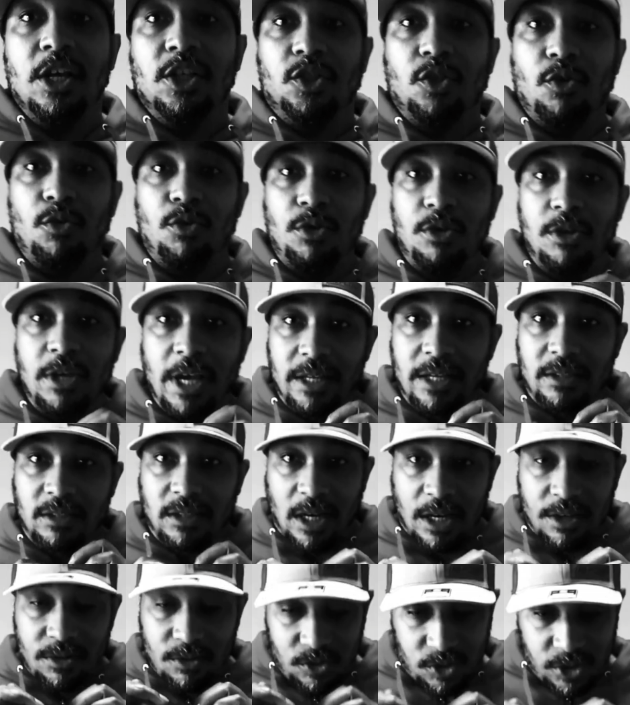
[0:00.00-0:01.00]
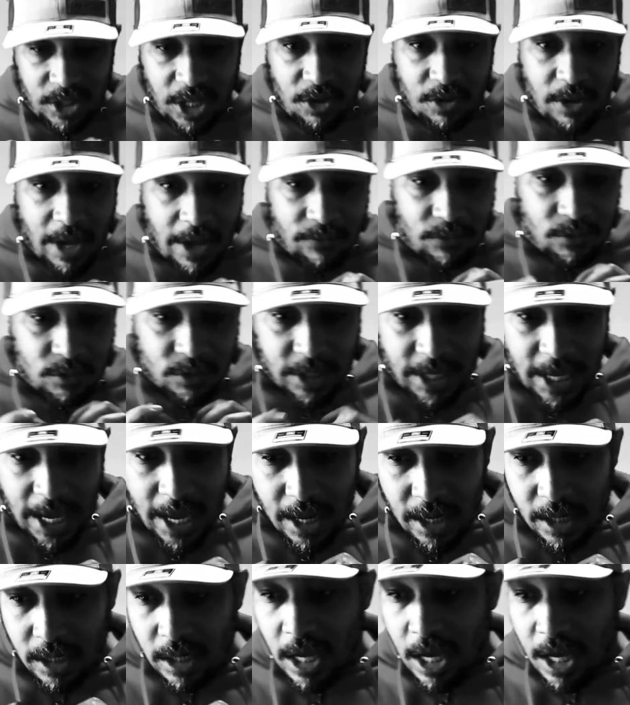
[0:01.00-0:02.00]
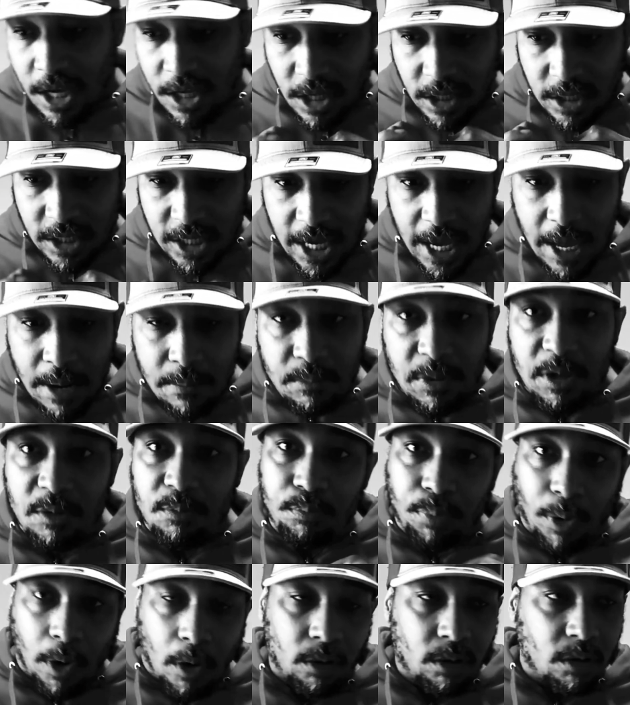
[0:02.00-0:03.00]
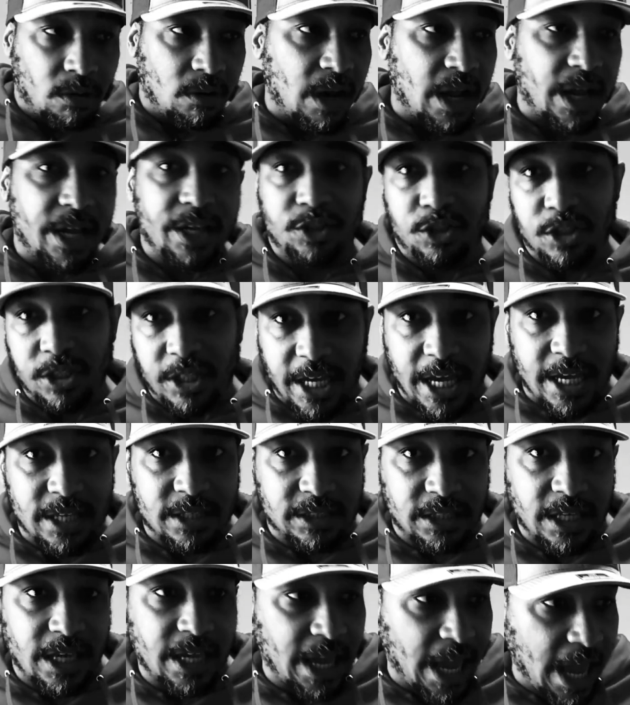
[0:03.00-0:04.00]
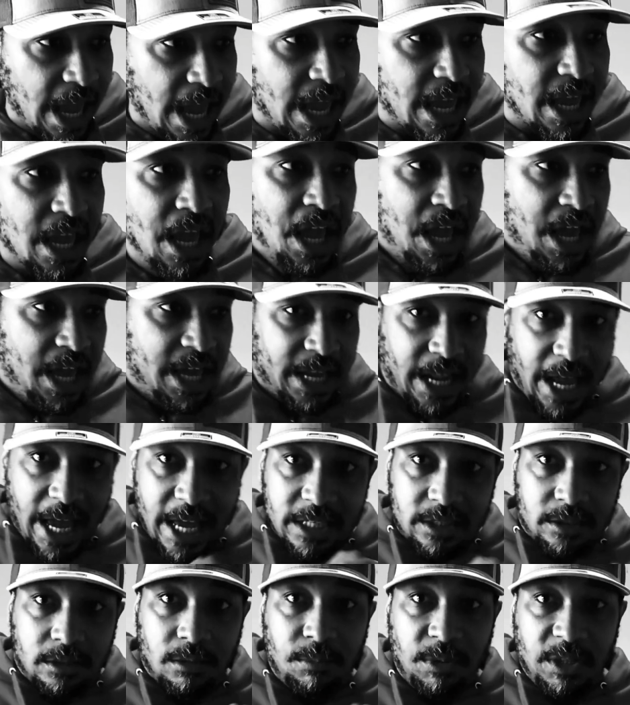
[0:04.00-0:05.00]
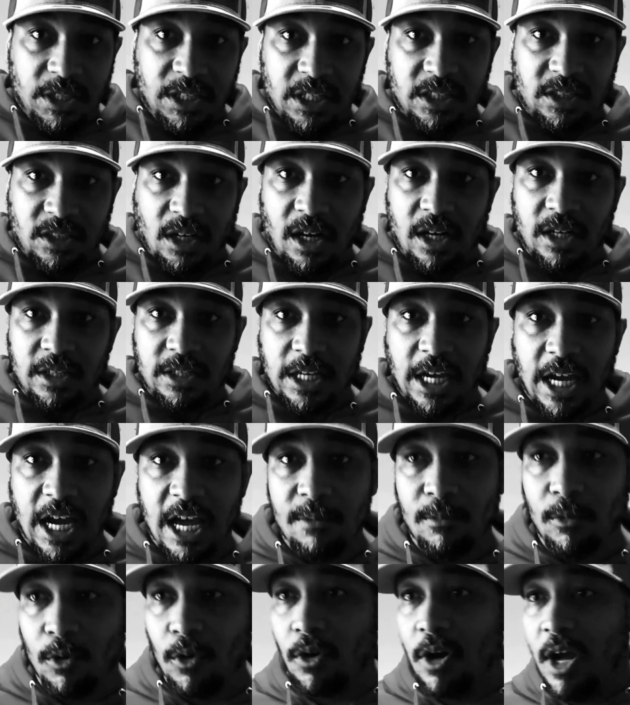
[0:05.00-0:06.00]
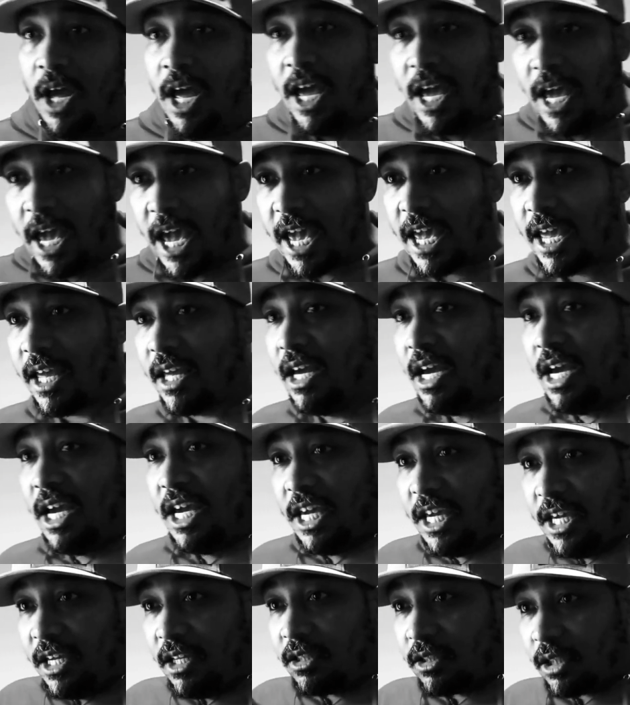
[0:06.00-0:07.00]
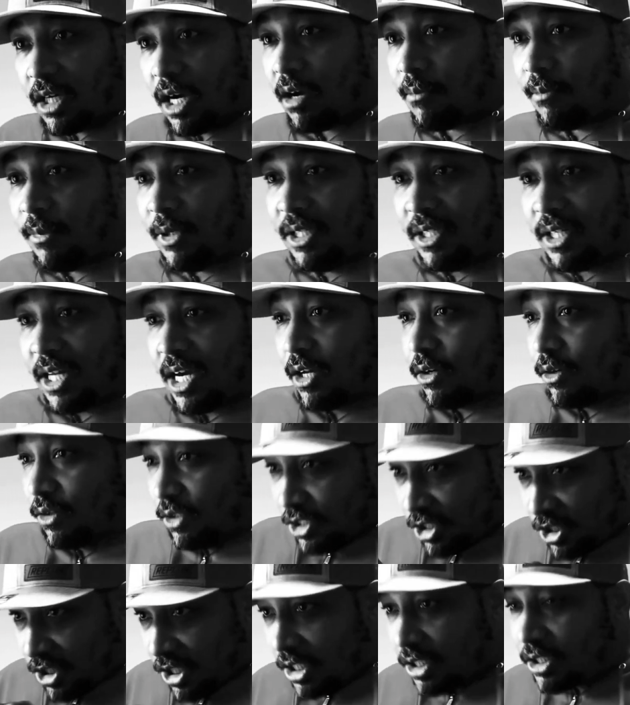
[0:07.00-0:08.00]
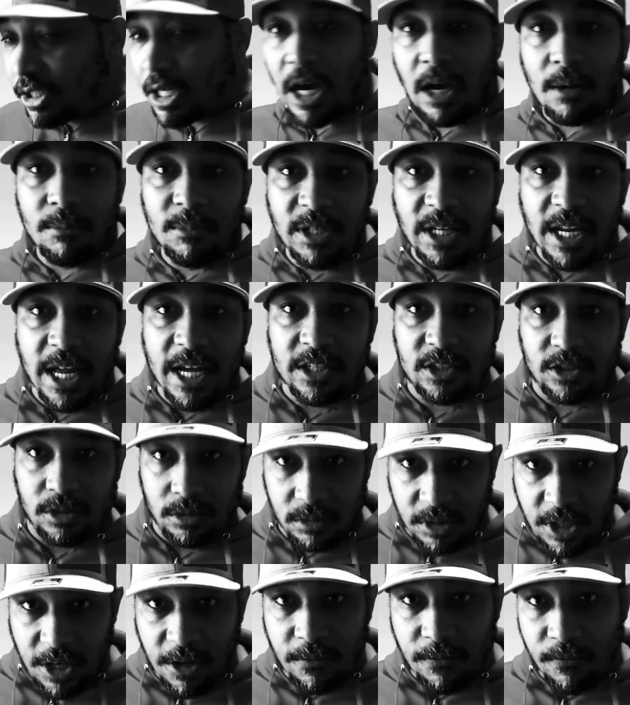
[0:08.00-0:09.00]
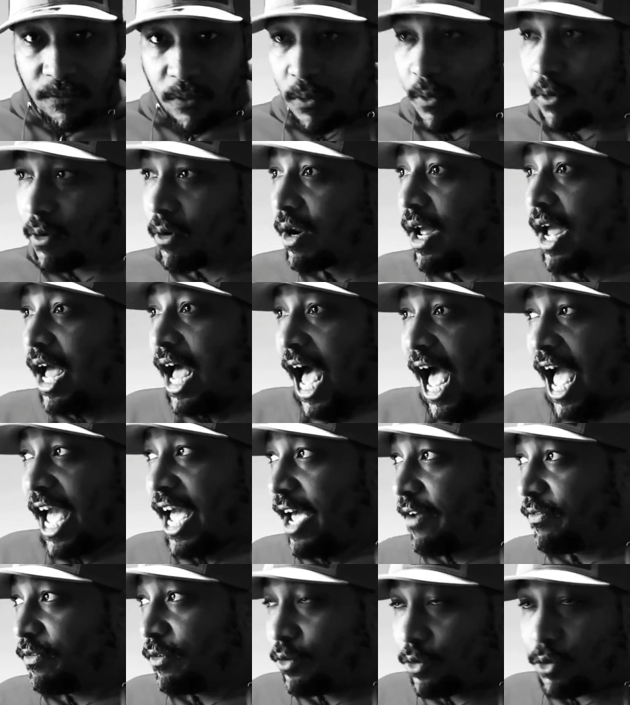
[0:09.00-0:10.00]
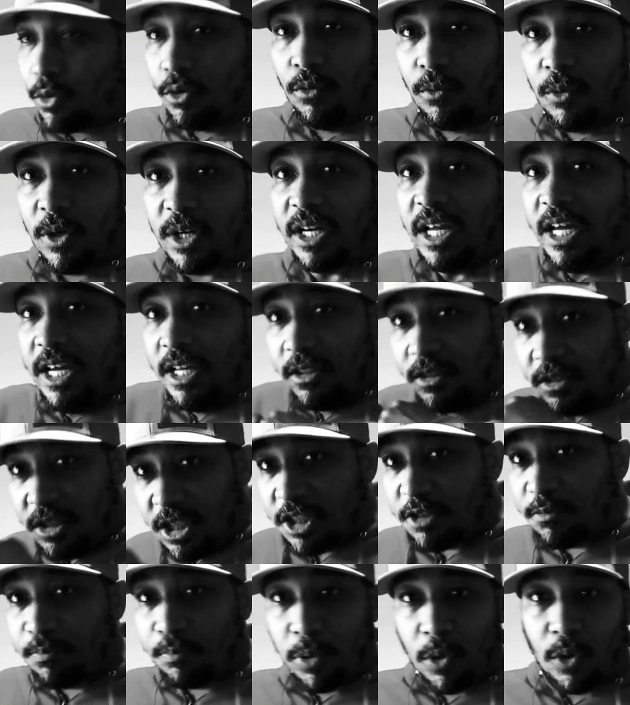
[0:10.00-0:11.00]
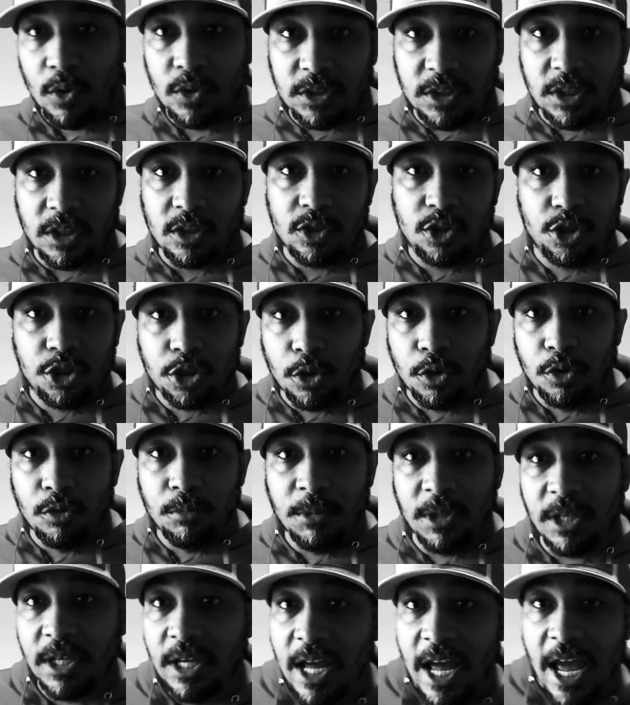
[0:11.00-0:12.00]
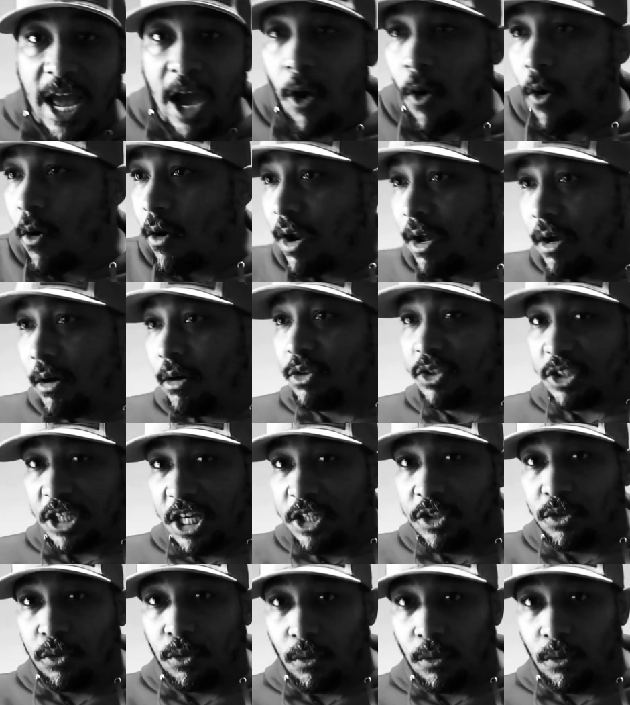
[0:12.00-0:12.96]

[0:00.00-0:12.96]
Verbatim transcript: So you have to understand, you have to count, you can't be polarized. You can't say, hey, it has to be this all the time, or hey, he taught me that, or she taught me that, so therefore I have to do what this person showed me, or else it's